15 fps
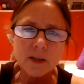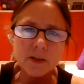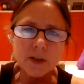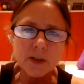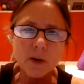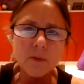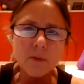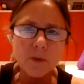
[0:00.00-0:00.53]

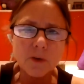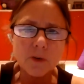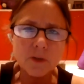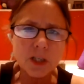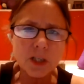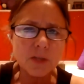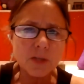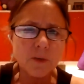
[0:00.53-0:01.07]
So
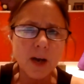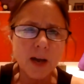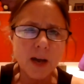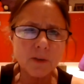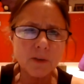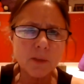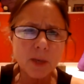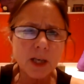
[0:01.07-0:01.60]
just for
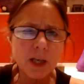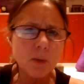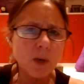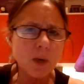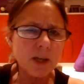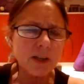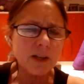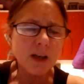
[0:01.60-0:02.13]
everybody,
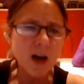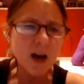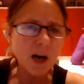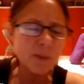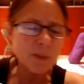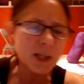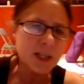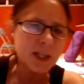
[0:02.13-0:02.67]
one of the
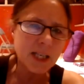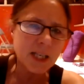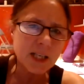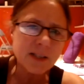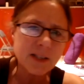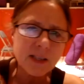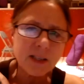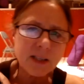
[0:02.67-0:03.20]
common
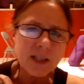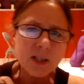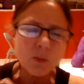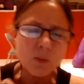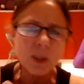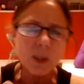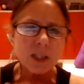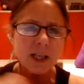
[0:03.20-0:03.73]
things in these
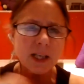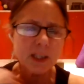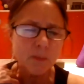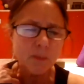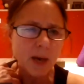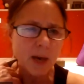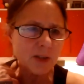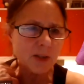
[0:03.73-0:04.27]
one-legged
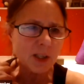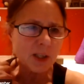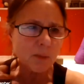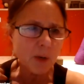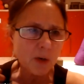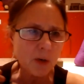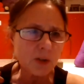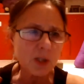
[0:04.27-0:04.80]
balancing
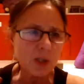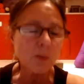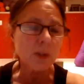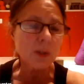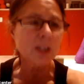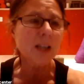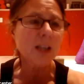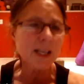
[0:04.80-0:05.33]
poses when
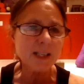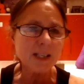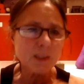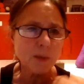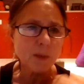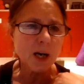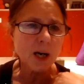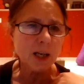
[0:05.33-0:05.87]
the leg is
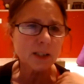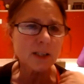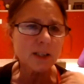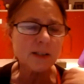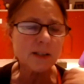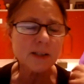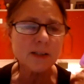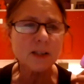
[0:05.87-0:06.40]
behind
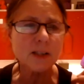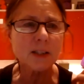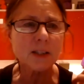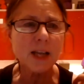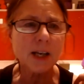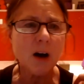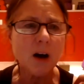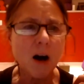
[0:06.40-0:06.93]
us is the
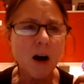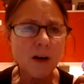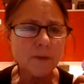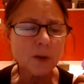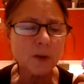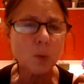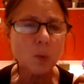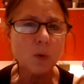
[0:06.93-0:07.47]
leg
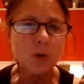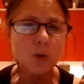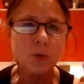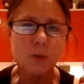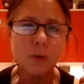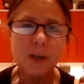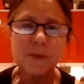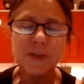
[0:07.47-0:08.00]
often
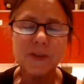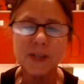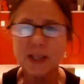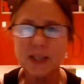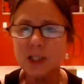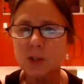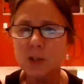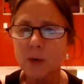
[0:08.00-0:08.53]
drifts
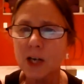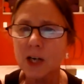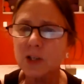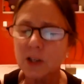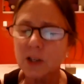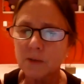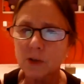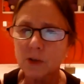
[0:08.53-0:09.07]
in the
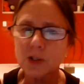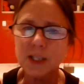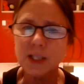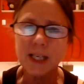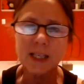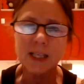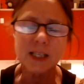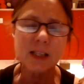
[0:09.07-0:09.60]
direction of your
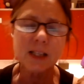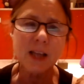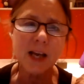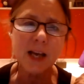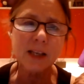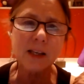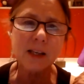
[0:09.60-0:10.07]
standing leg.